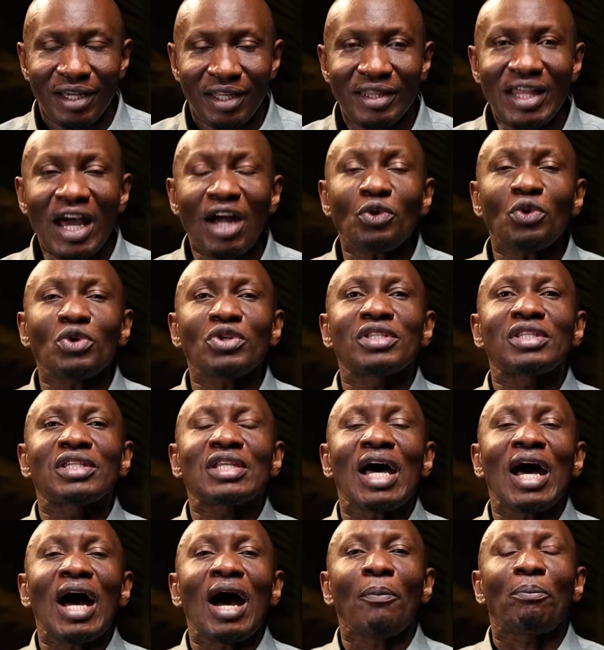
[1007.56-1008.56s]
That was
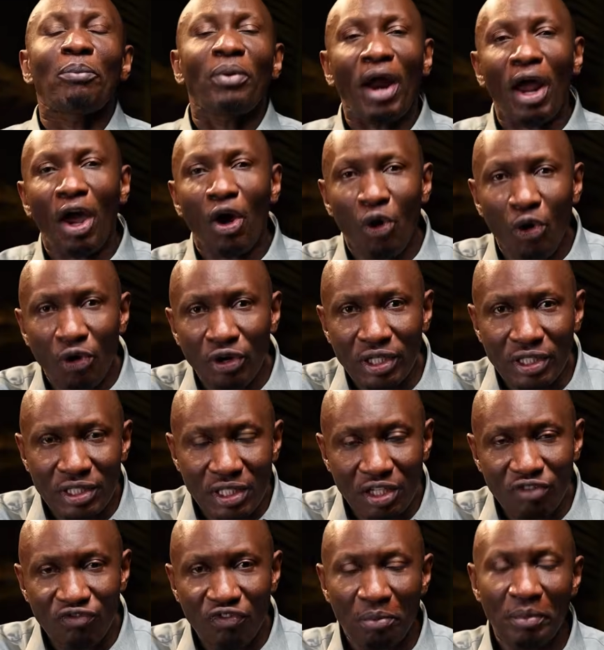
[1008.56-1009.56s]
a
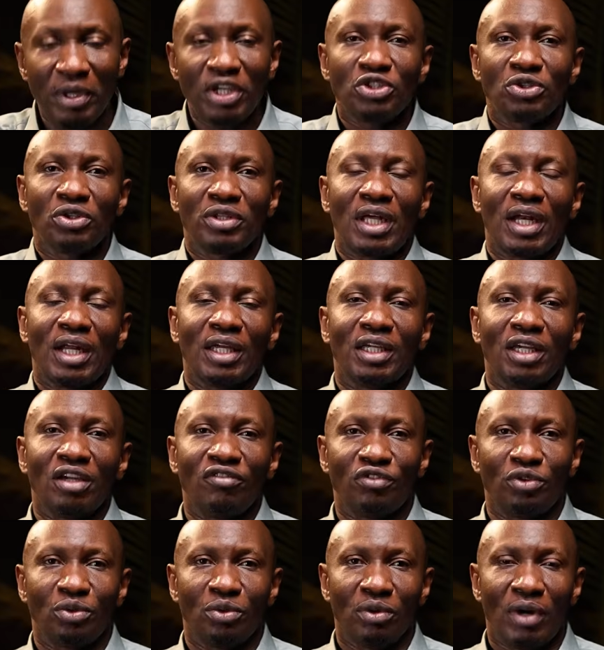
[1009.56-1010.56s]
priority information that I
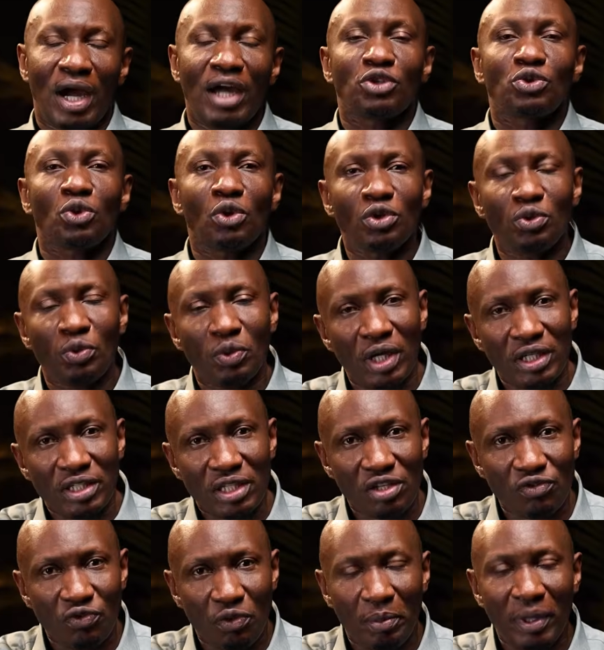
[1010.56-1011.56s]
gave you. I told you we are
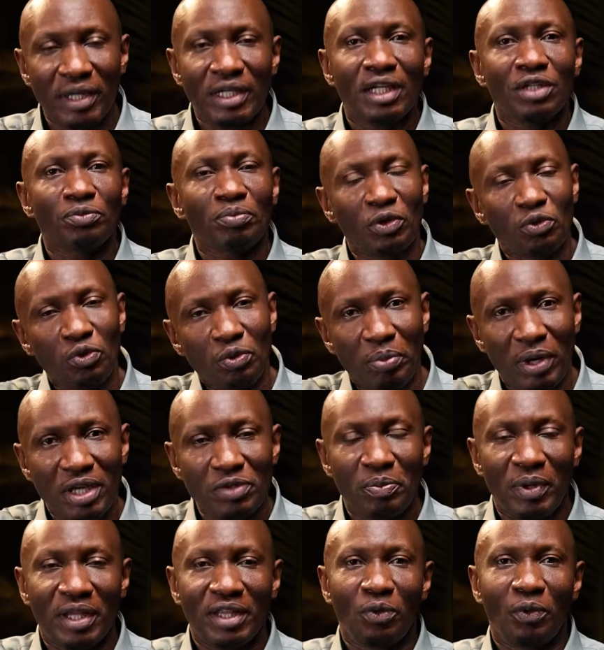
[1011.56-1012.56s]
just from a date, but we
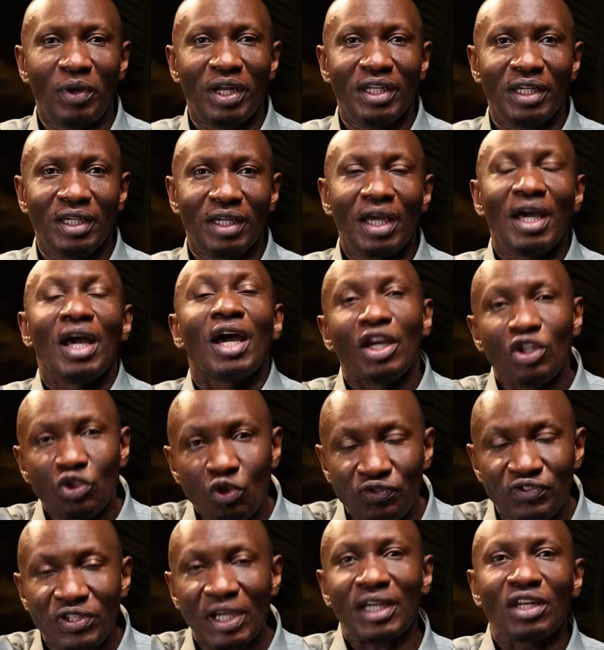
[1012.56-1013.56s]
passed by the wedding.
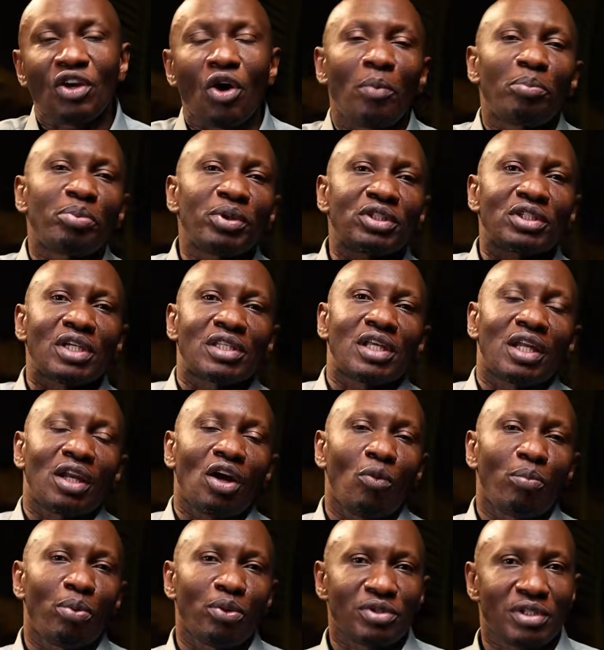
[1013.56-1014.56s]
You've taken our pictures and
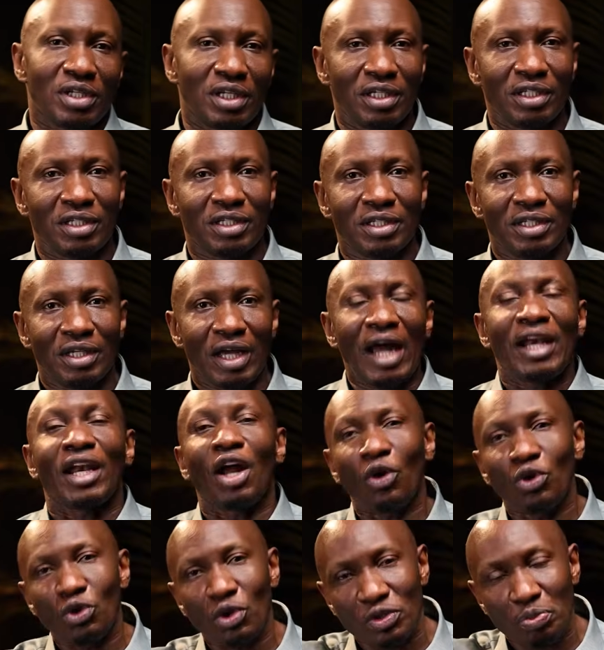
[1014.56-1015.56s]
now posted it. And
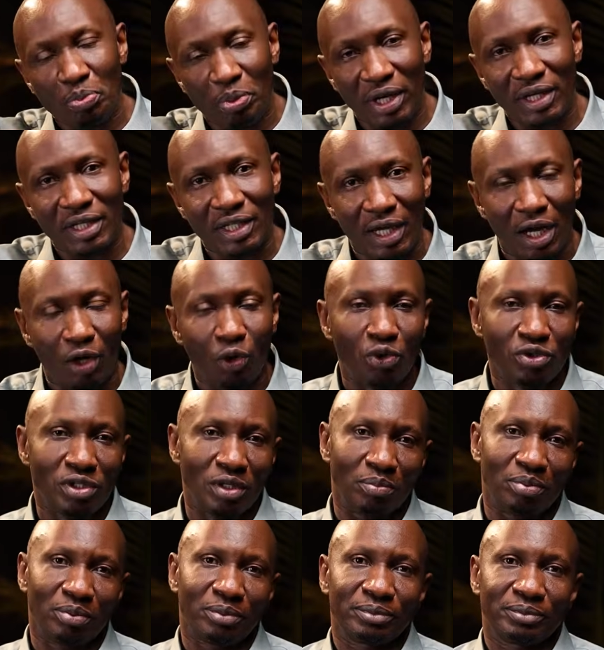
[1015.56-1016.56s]
now you're spreading a
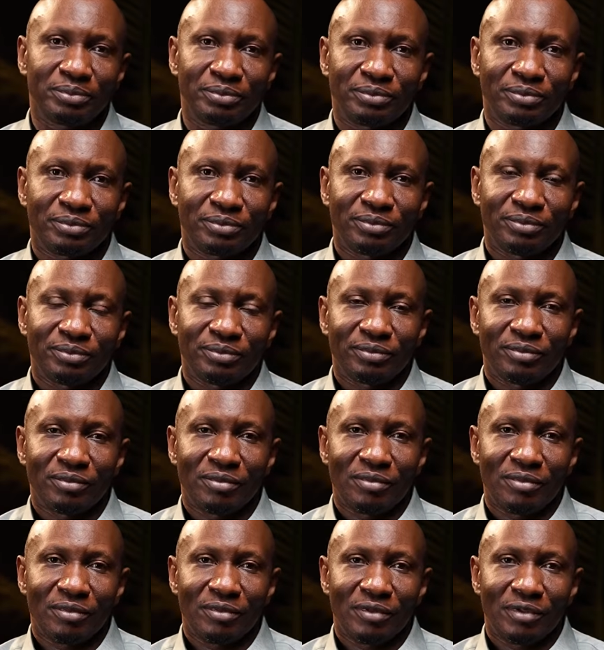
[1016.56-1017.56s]
gossip.
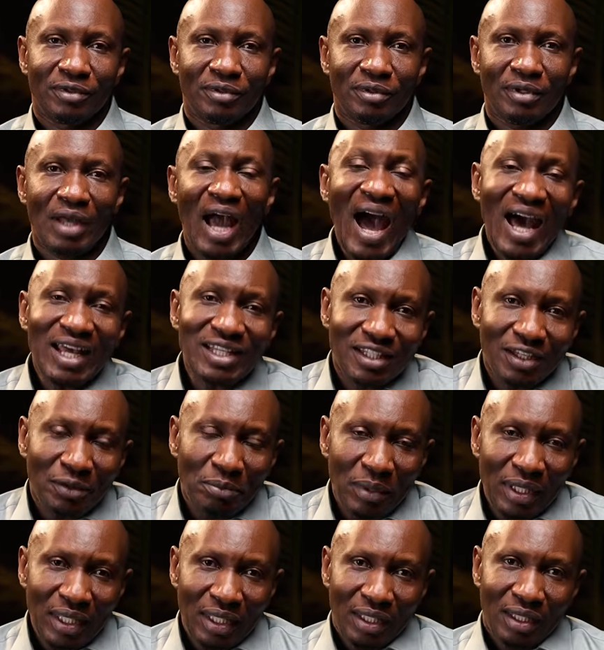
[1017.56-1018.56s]
Ask
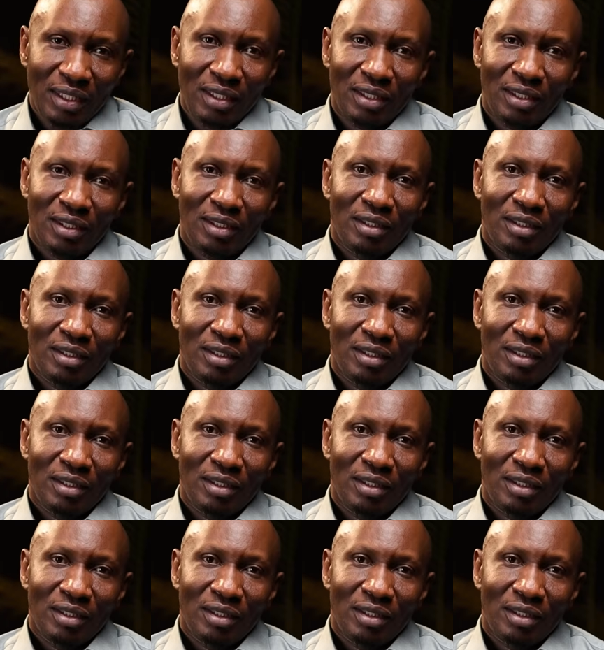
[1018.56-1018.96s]
me.